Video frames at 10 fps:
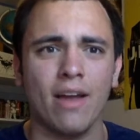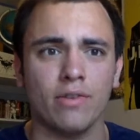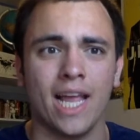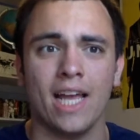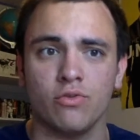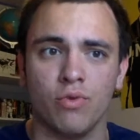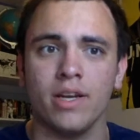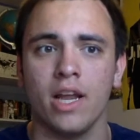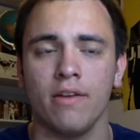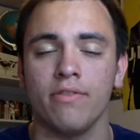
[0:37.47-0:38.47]
cast
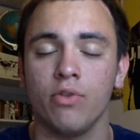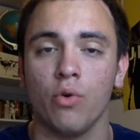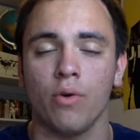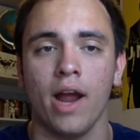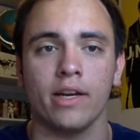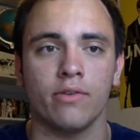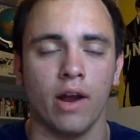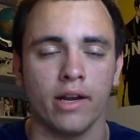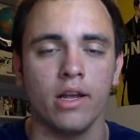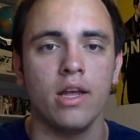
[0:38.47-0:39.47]
rundown of Thor
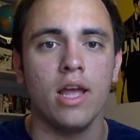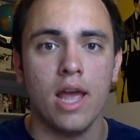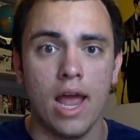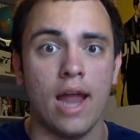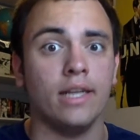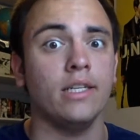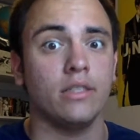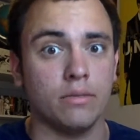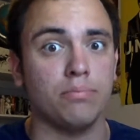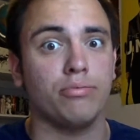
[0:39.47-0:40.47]
Ragnarok, and it is
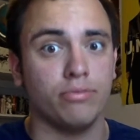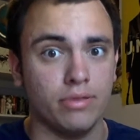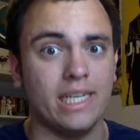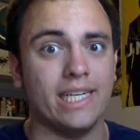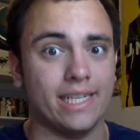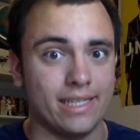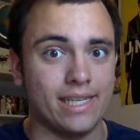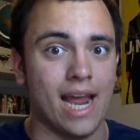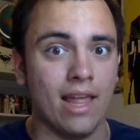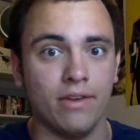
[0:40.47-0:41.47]
a pretty
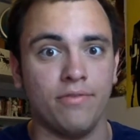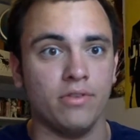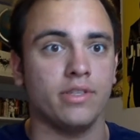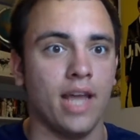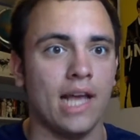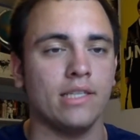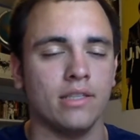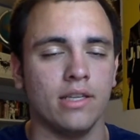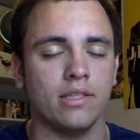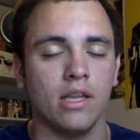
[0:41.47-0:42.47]
talent-filled cast
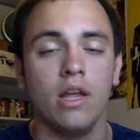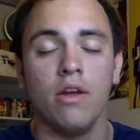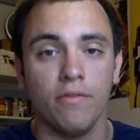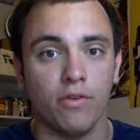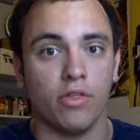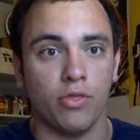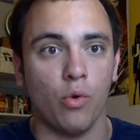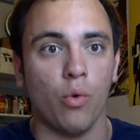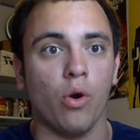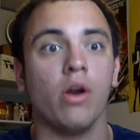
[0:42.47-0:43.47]
list for
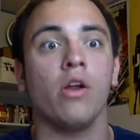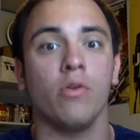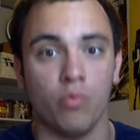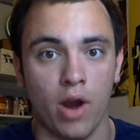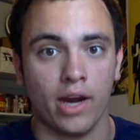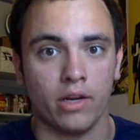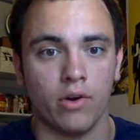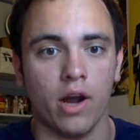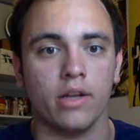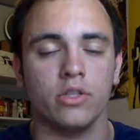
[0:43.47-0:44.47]
Thor
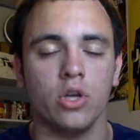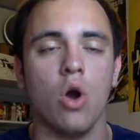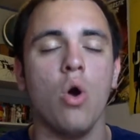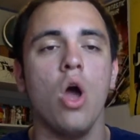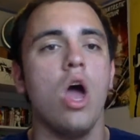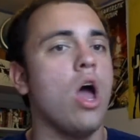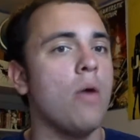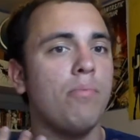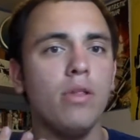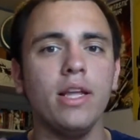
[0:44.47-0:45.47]
Ragnarok. So,
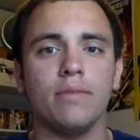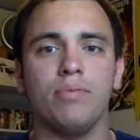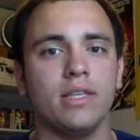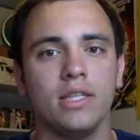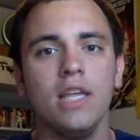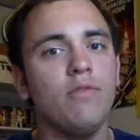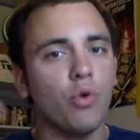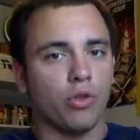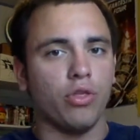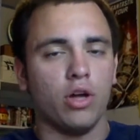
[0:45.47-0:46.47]
please leave
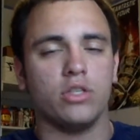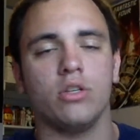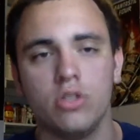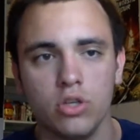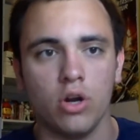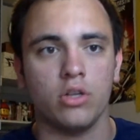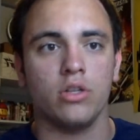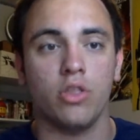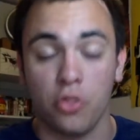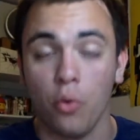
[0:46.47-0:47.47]
your thoughts on
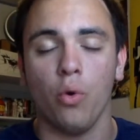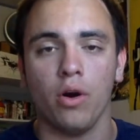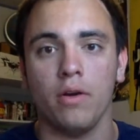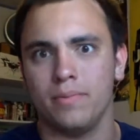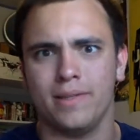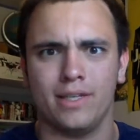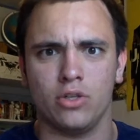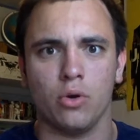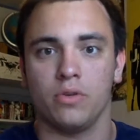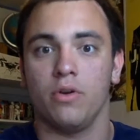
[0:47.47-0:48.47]
Thor. I was about to say
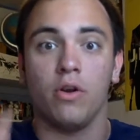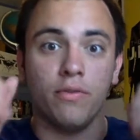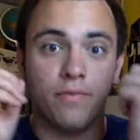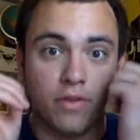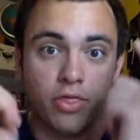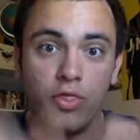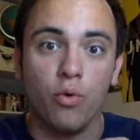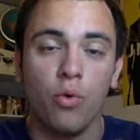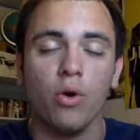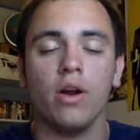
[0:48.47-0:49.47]
Star Wars, for
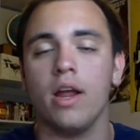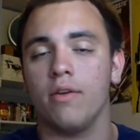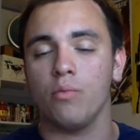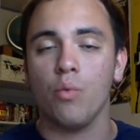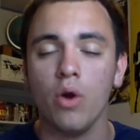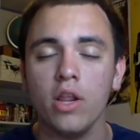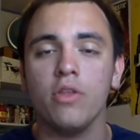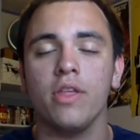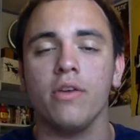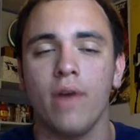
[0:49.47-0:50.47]
Thor, and what do you
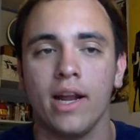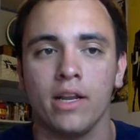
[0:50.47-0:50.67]
think